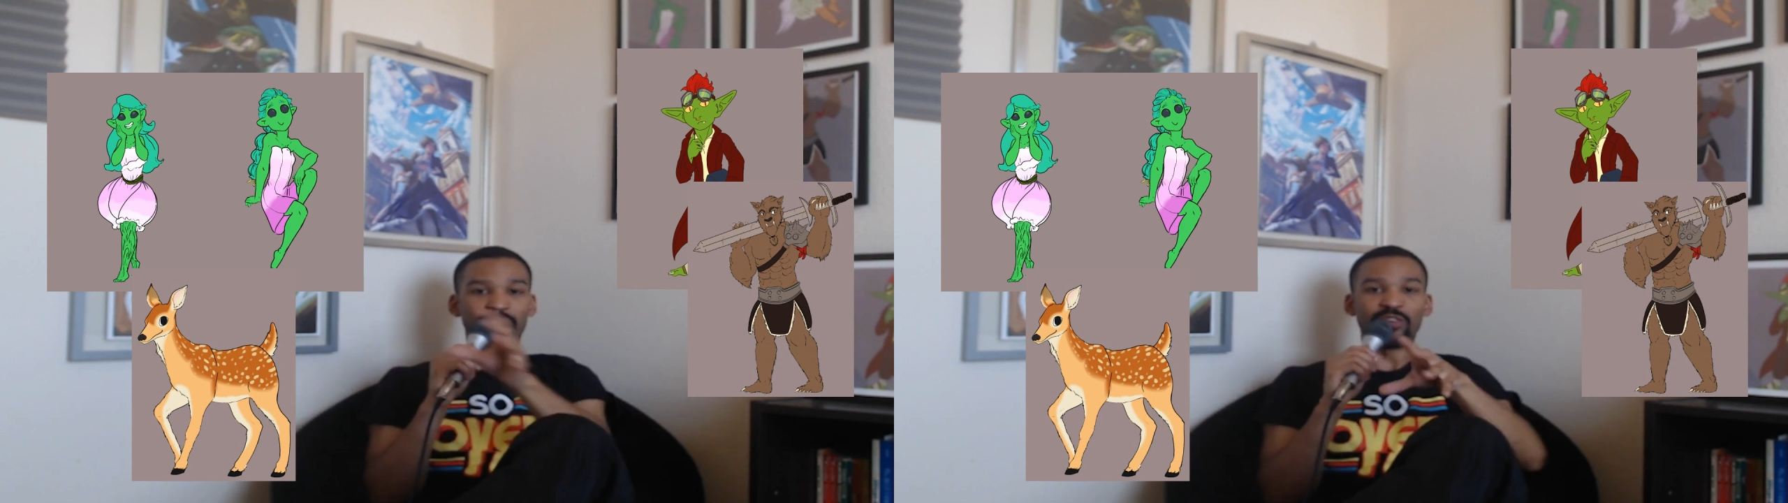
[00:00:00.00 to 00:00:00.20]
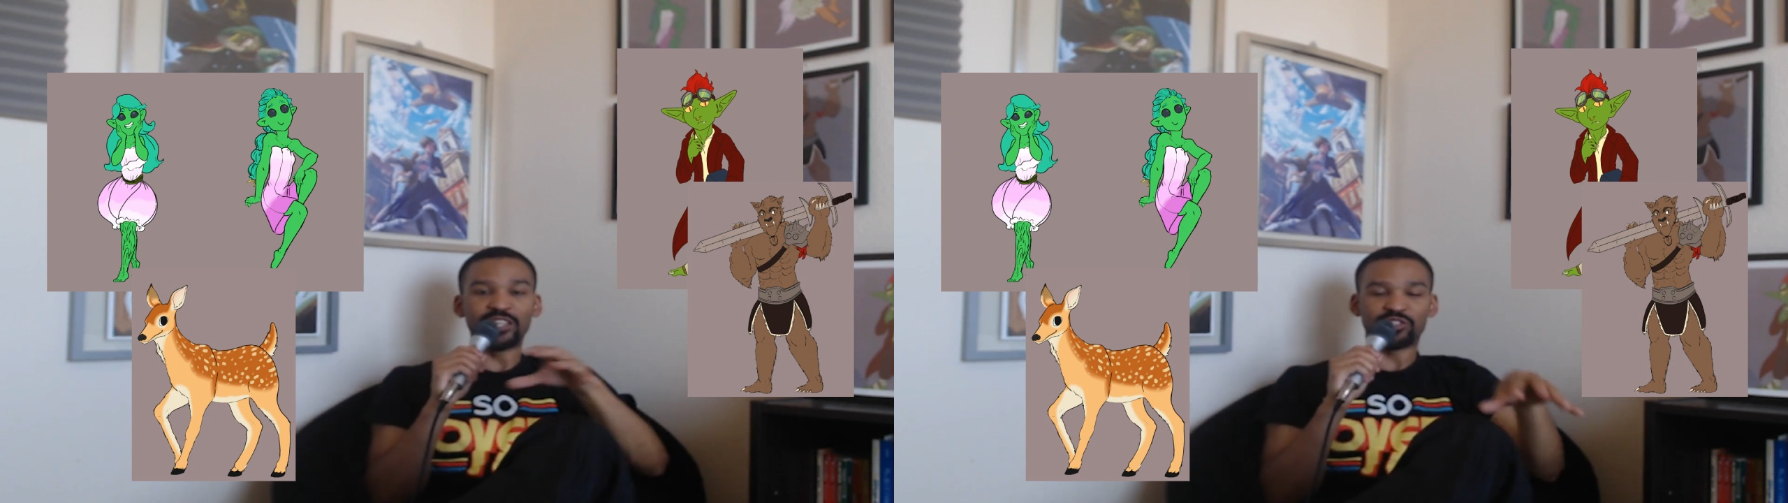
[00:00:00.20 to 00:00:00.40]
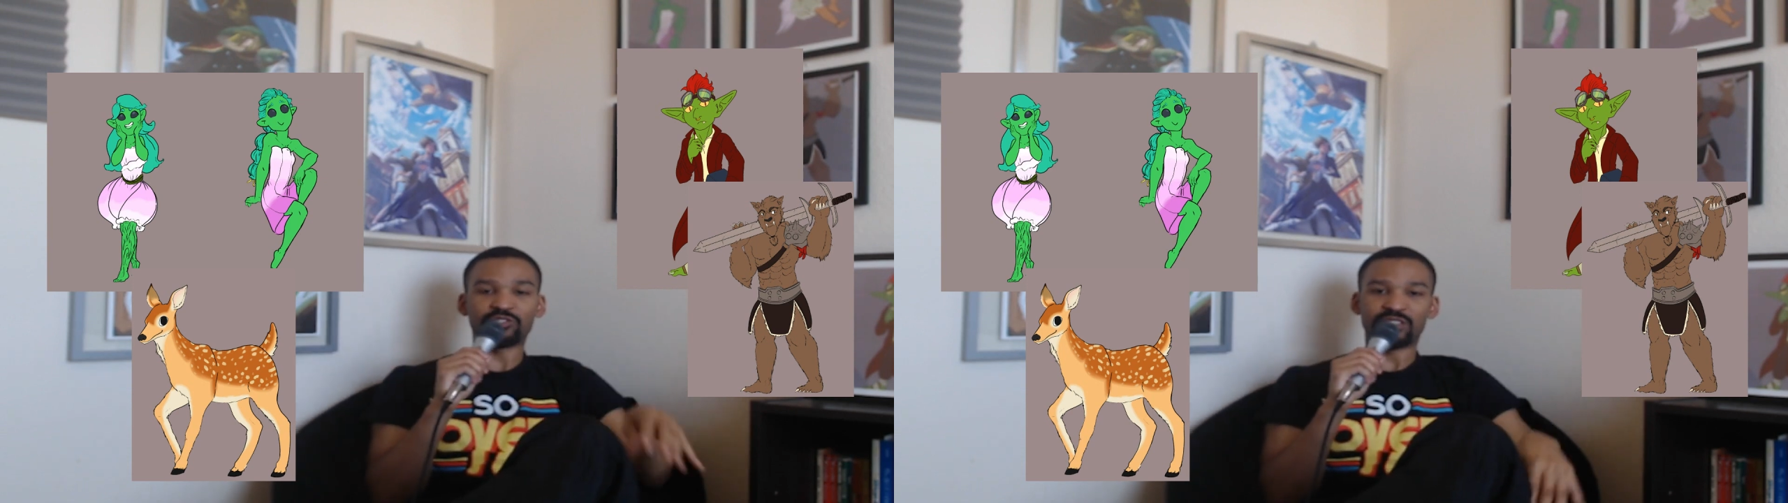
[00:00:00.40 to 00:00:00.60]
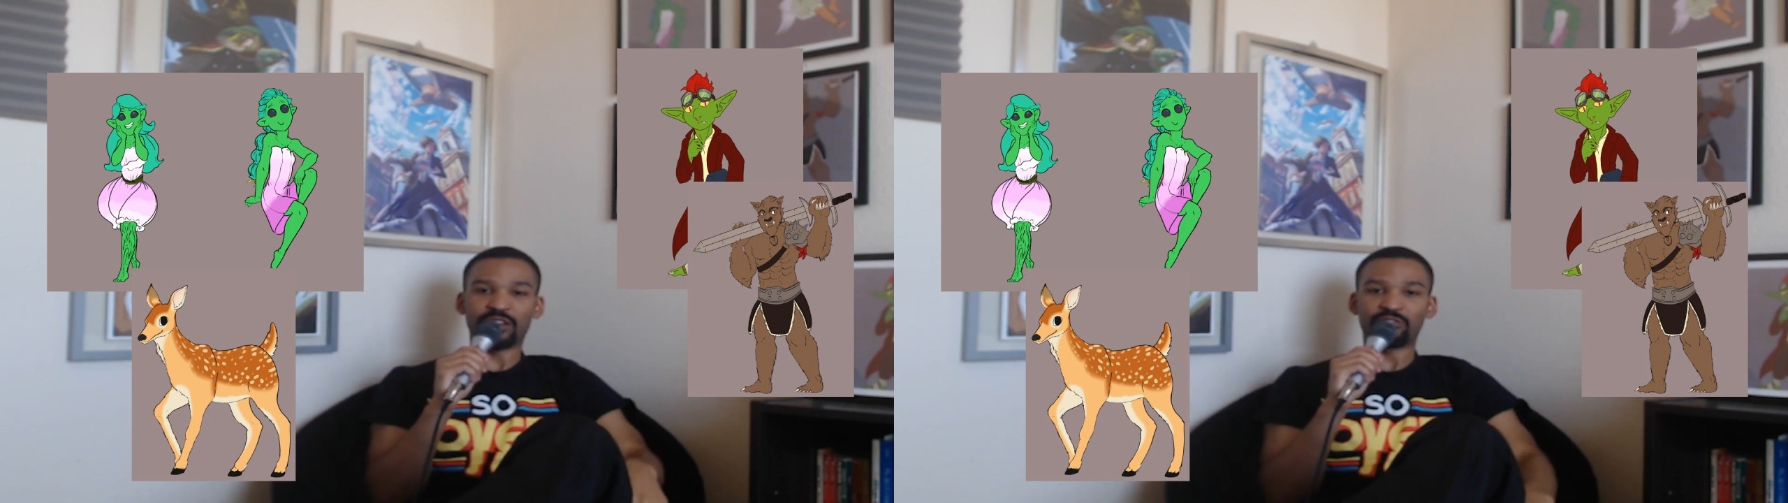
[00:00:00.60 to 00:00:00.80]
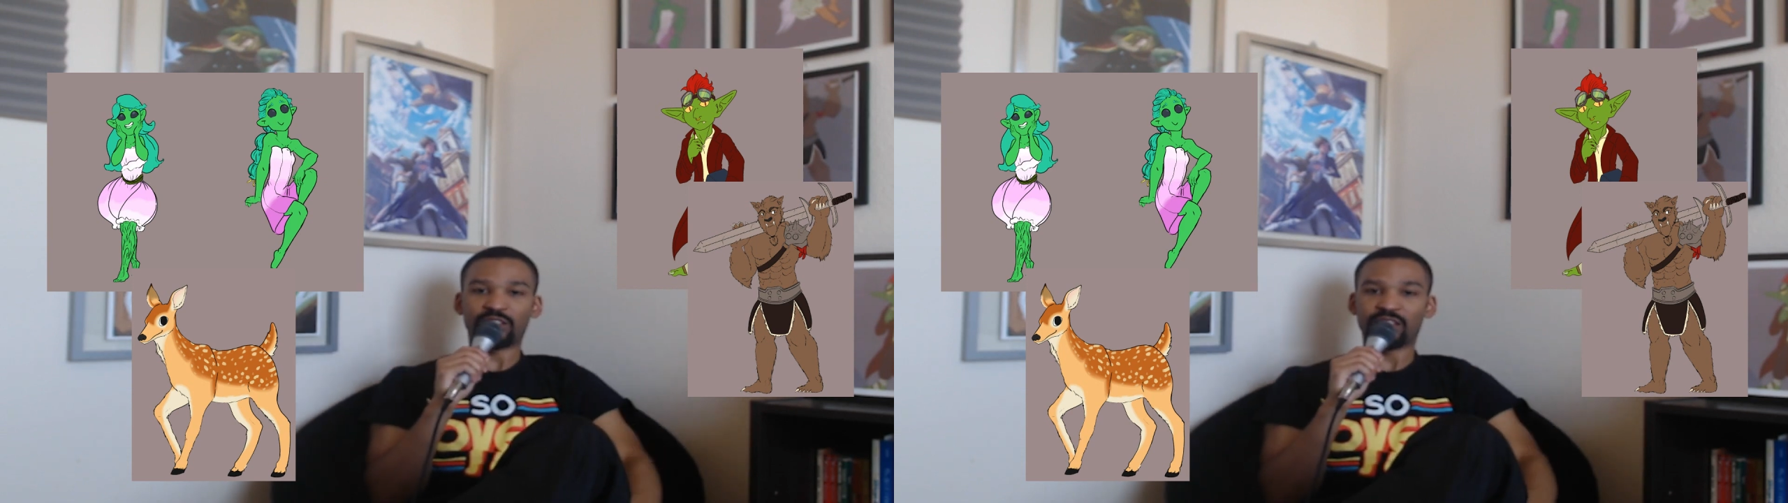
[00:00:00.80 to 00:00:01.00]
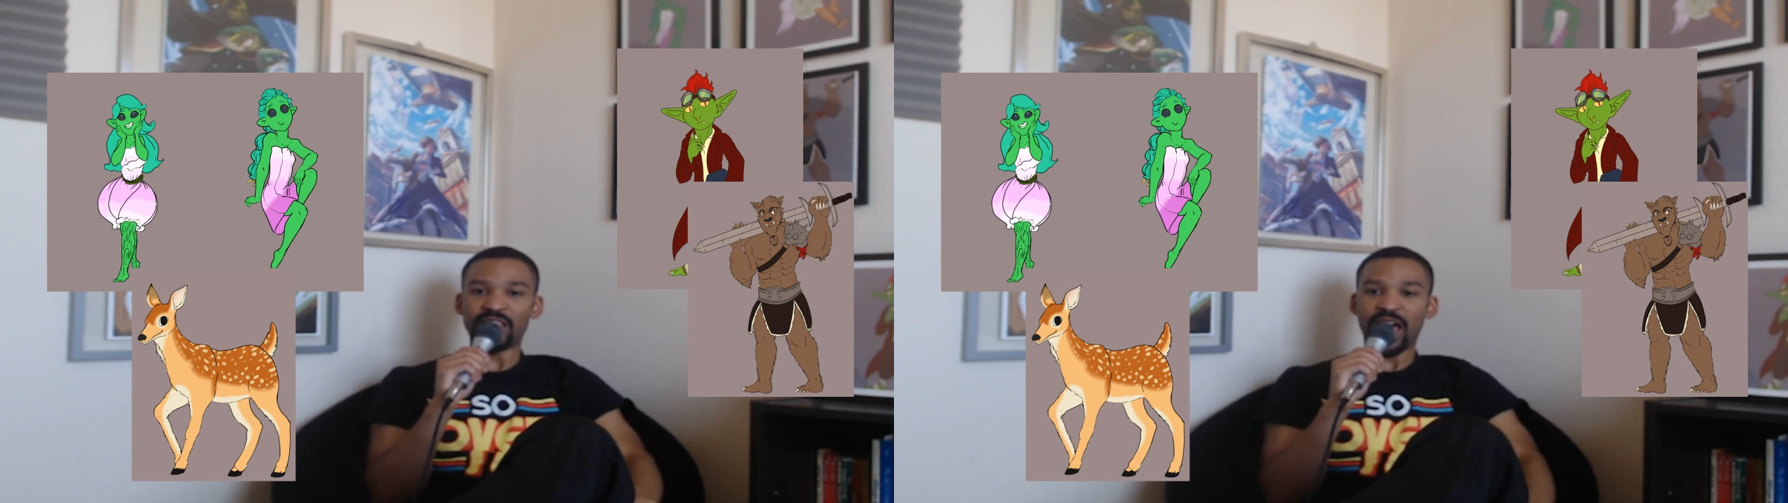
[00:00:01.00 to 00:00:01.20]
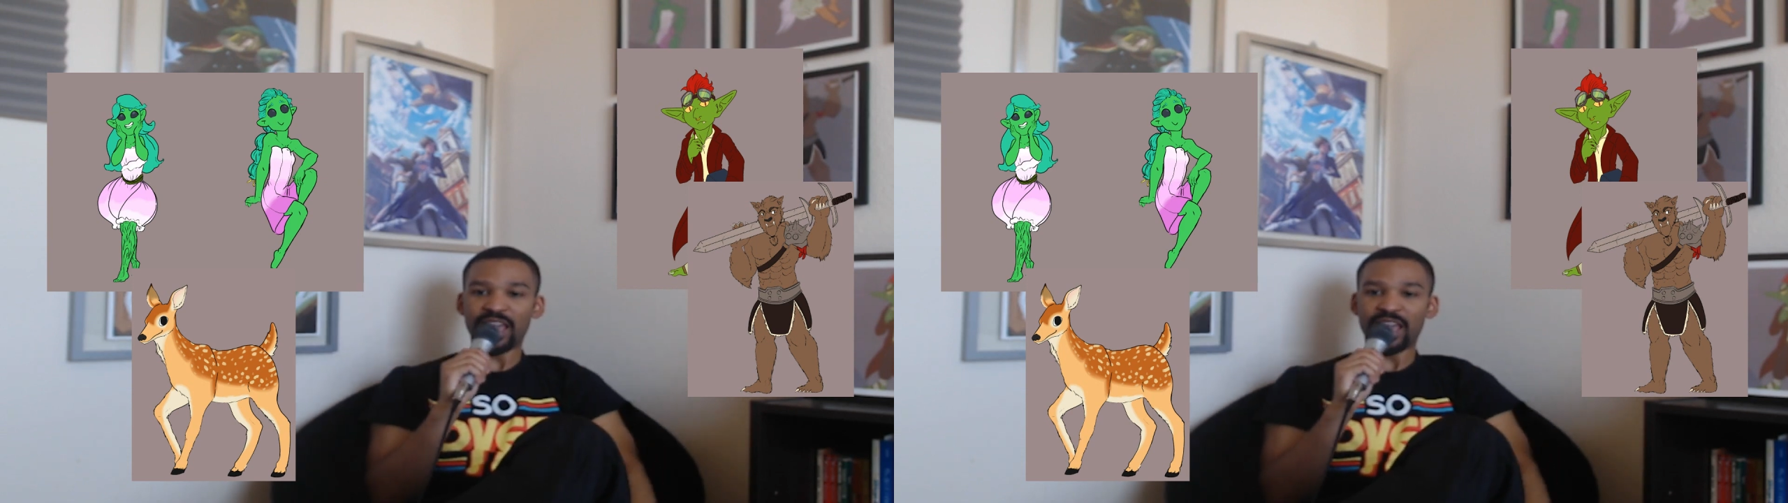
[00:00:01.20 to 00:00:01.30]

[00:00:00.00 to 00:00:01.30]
adventures and everything like that.